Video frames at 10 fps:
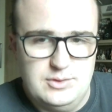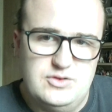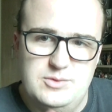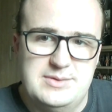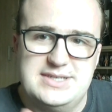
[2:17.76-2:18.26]

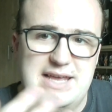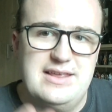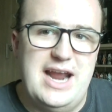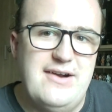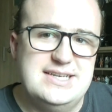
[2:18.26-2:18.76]
sometimes get the
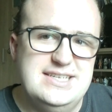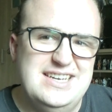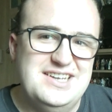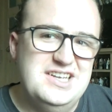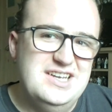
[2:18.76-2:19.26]

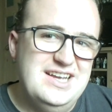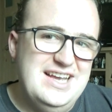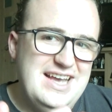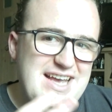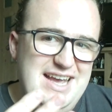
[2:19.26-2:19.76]
character,
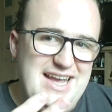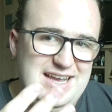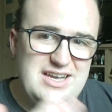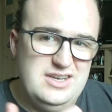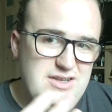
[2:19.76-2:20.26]

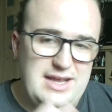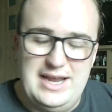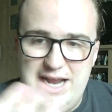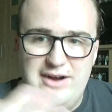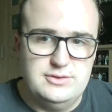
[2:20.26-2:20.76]
like
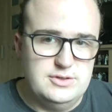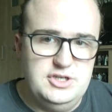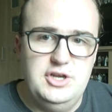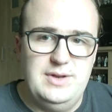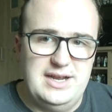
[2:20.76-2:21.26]
a character or
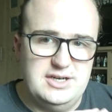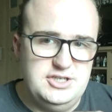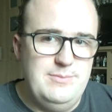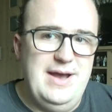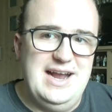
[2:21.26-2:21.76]
two, like a
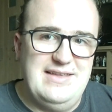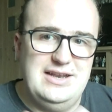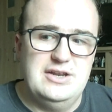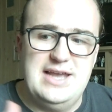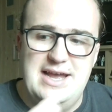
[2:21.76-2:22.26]
2-pack, and
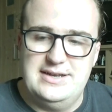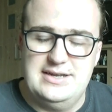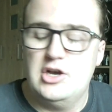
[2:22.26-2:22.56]
then you'd get a